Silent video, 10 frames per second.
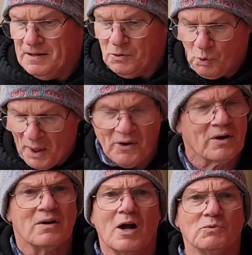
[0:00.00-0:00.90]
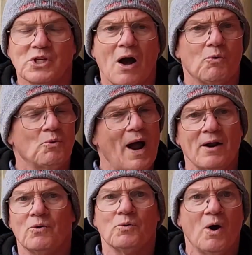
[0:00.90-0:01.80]
whether it comes out
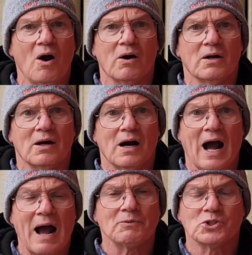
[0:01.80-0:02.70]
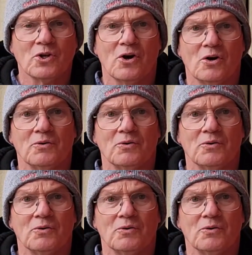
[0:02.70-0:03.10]
right or wrong, I'm still